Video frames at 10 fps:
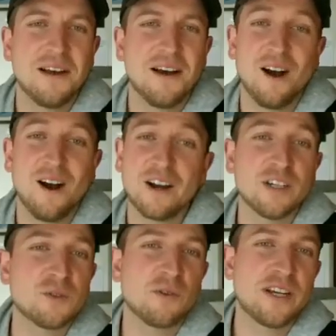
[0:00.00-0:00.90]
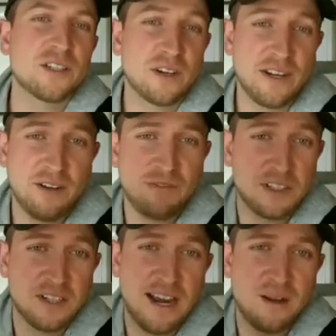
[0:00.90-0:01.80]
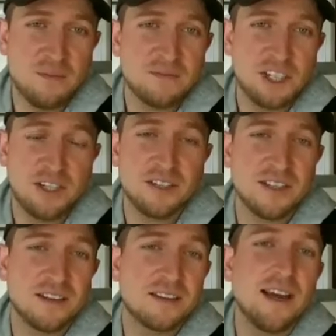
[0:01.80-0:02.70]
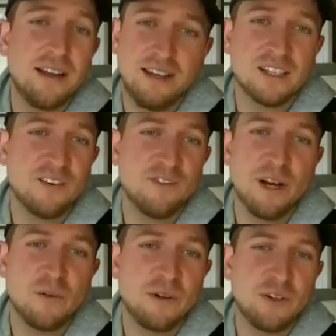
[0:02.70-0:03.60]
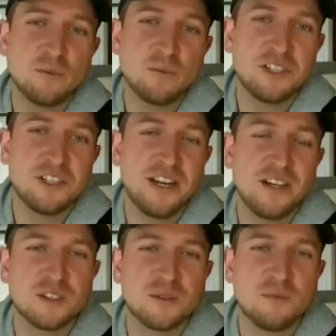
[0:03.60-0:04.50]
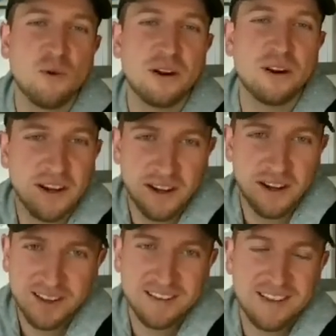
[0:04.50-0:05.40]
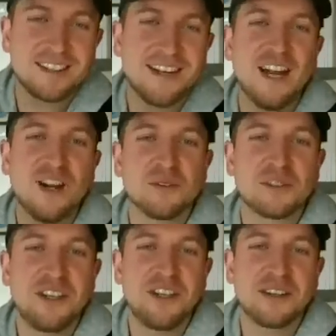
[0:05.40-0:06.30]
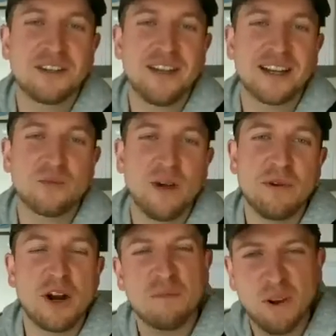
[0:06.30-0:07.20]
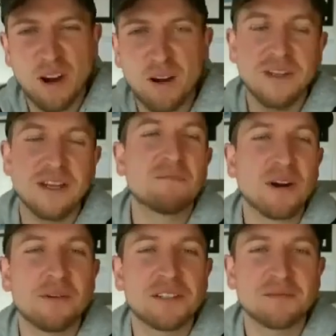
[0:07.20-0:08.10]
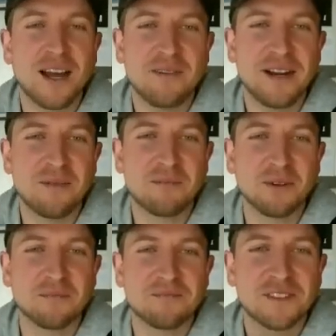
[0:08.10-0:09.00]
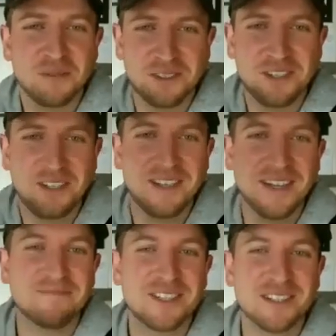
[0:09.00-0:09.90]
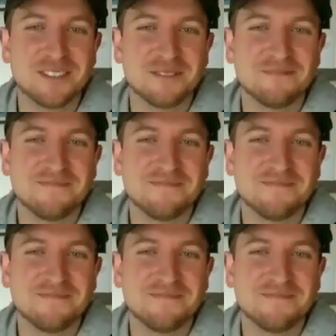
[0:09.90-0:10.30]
All right, Chris. Well, thanks again for your time. Cheers. And yes, everybody, we do appreciate your support. Thanks again. And we'll see you at the next webinar, probably sometime in April. So we'll see you then. Cheers.